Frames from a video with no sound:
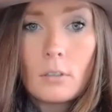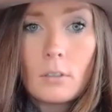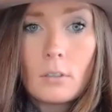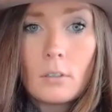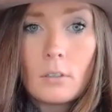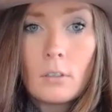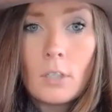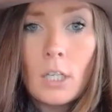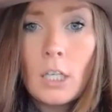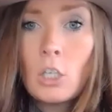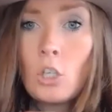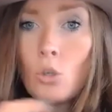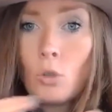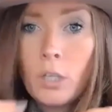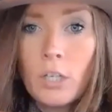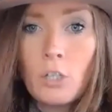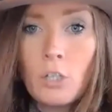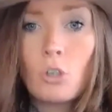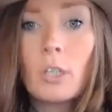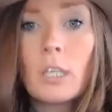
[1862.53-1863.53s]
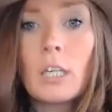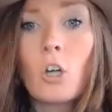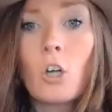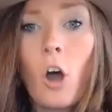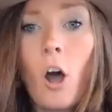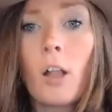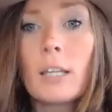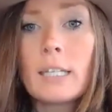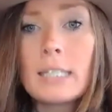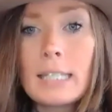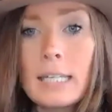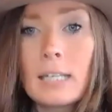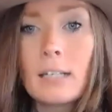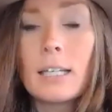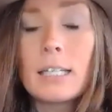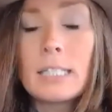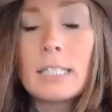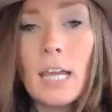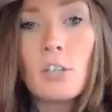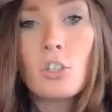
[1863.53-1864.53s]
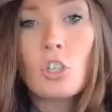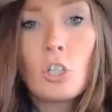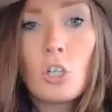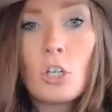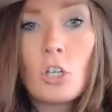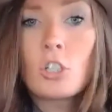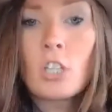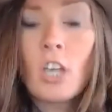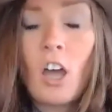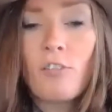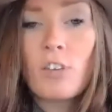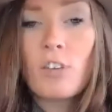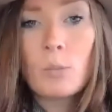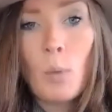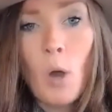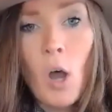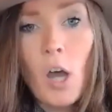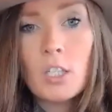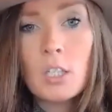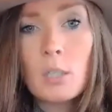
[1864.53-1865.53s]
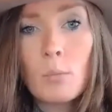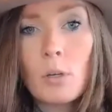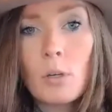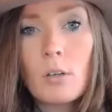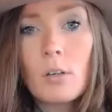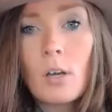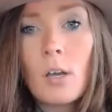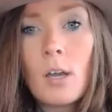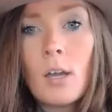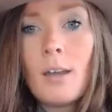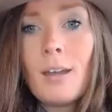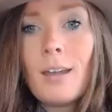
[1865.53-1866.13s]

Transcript: Like you literally call as little attention to yourself as possible.